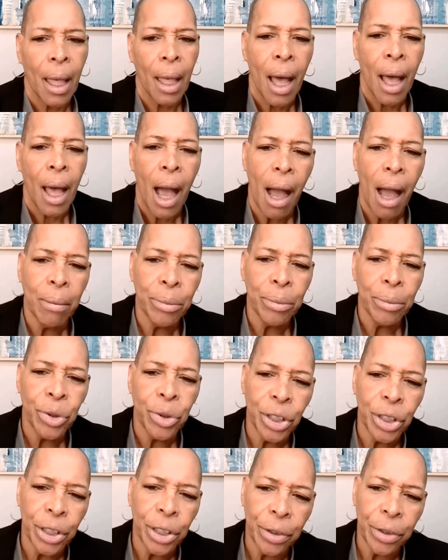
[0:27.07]
I'm
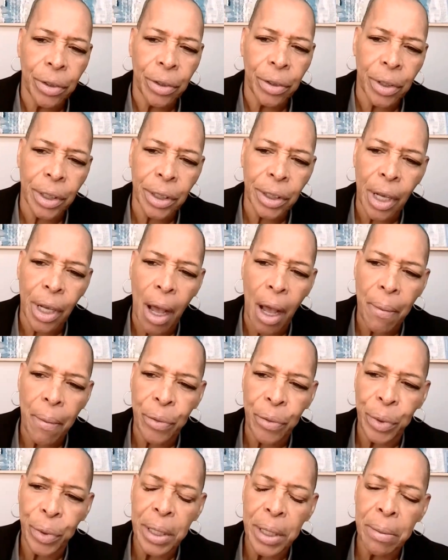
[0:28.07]
sharing the top
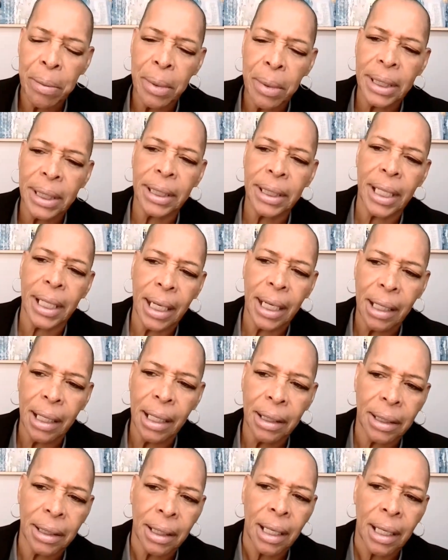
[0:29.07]
3 mistakes
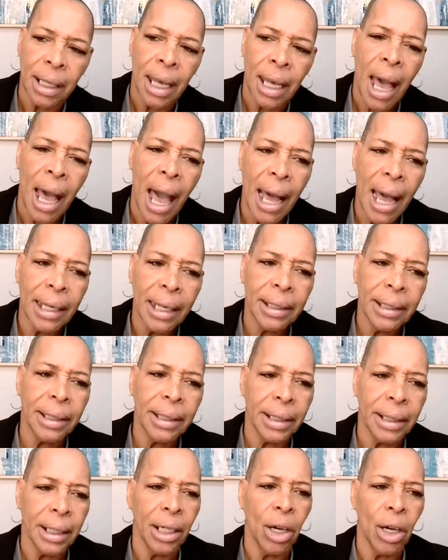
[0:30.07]
I
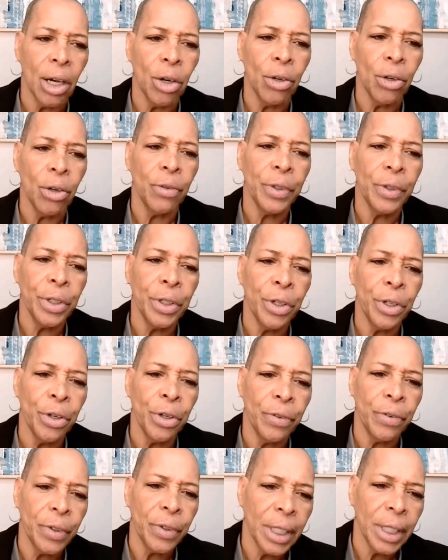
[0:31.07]
see over and over
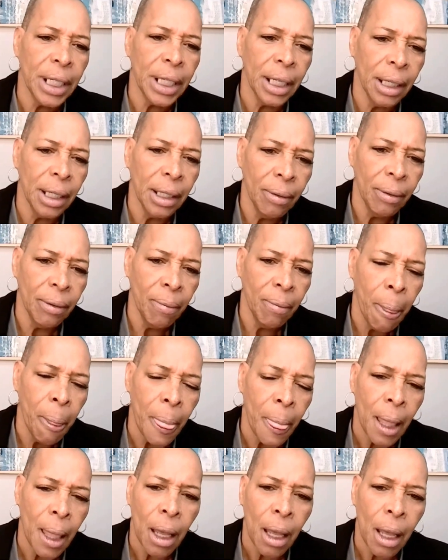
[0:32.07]
again
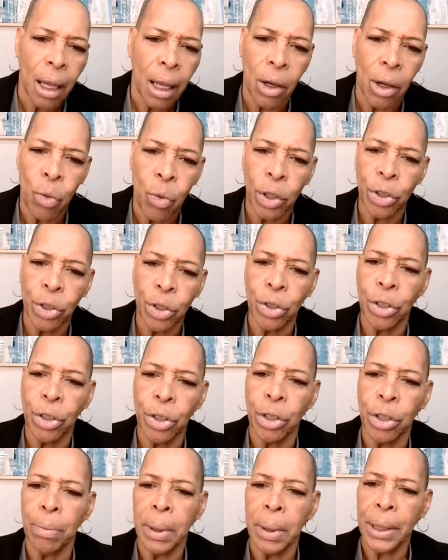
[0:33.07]
and what you should
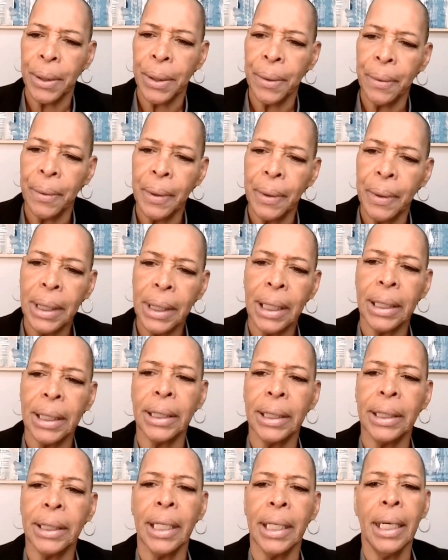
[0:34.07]
be doing
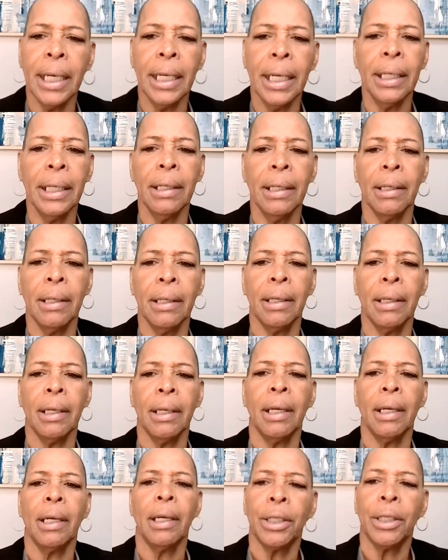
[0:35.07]
instead
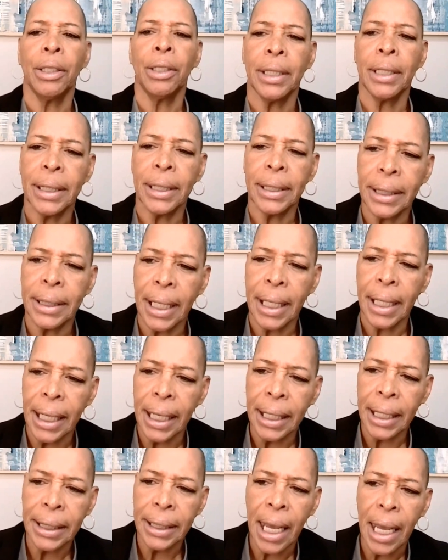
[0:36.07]
to stand
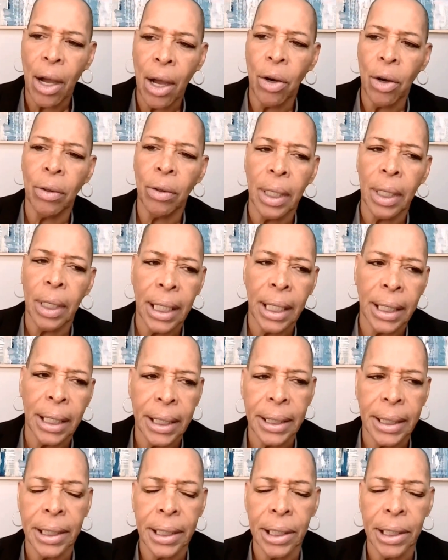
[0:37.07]
out and to
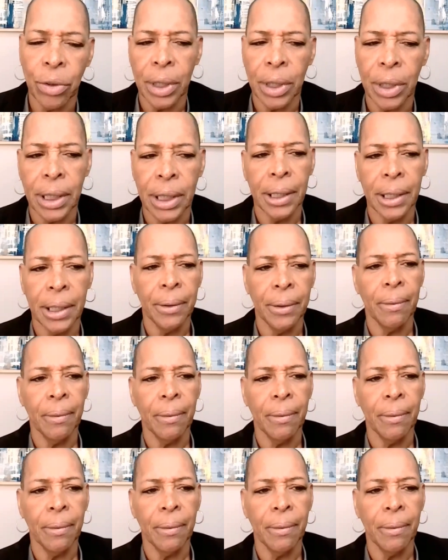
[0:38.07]
seal the deal.